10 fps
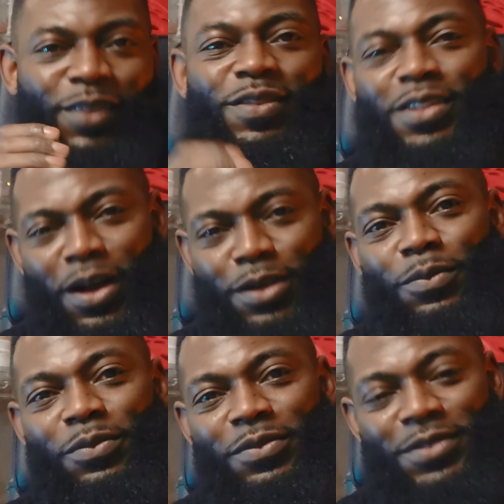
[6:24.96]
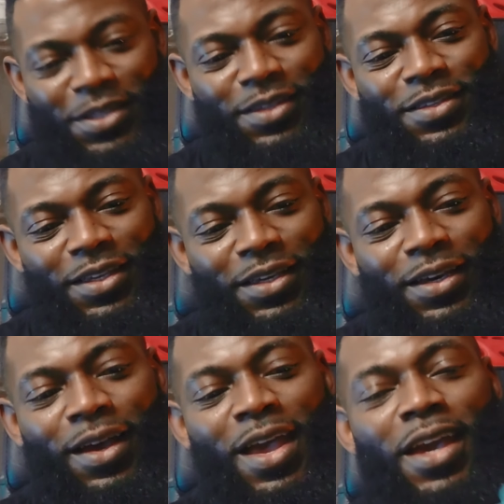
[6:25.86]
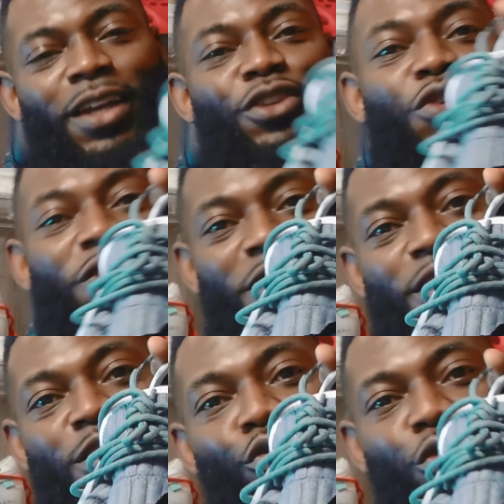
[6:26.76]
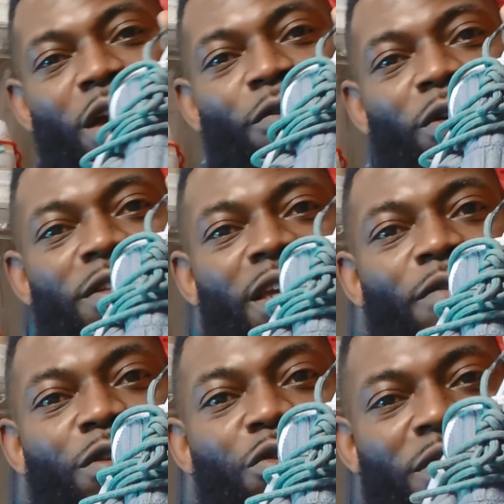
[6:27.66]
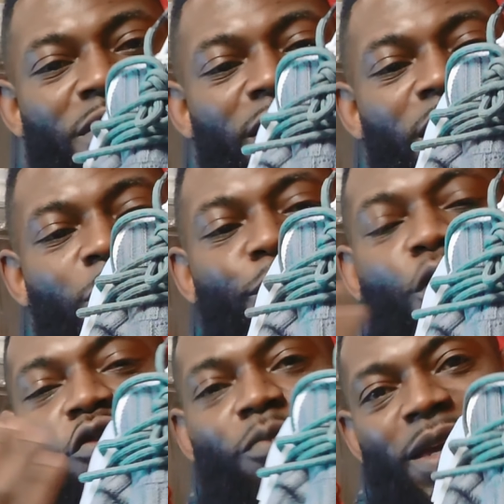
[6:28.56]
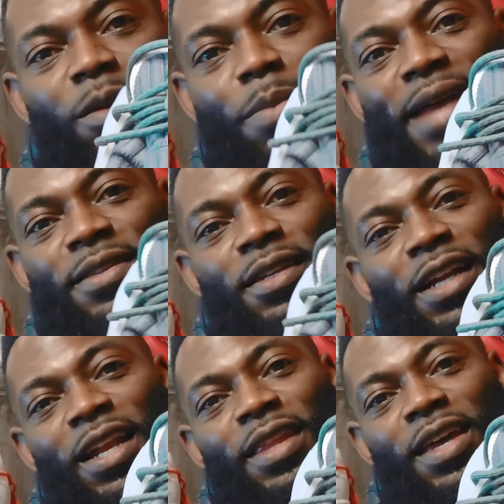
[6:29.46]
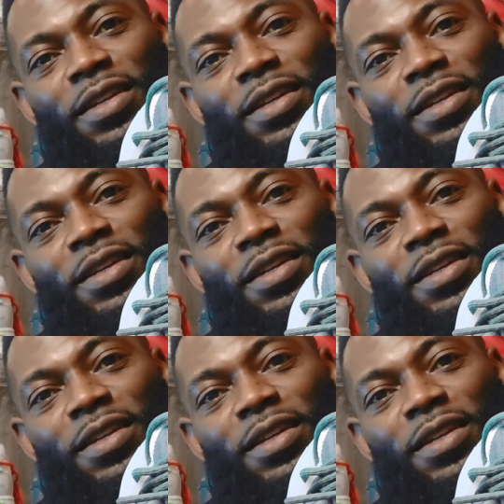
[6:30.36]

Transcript: they've stuck them to the sneaker. And as you can see, as I brought the other one together, you can see that they both make a pattern. And I like that